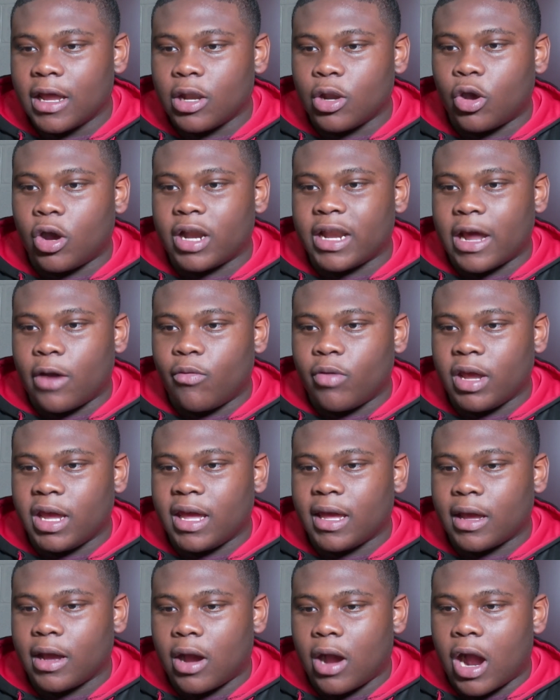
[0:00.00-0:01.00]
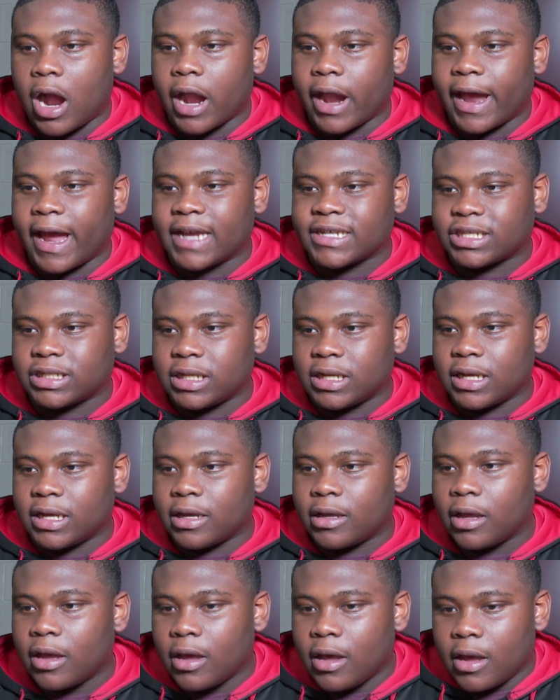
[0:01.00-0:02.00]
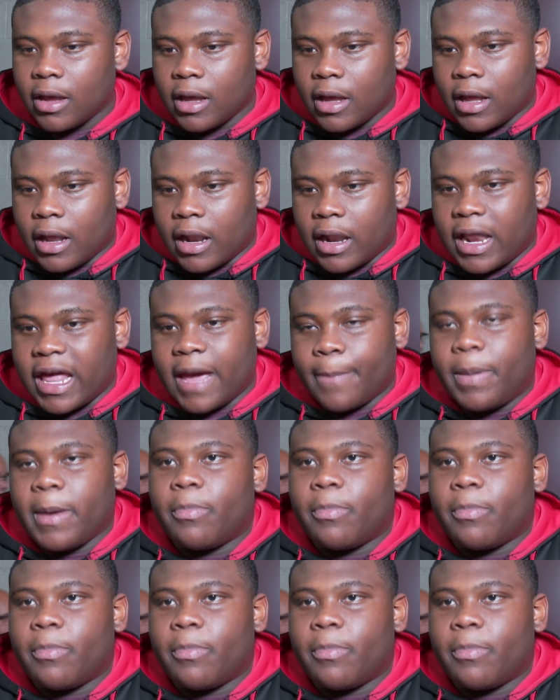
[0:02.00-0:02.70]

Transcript: knowing that we are actually letting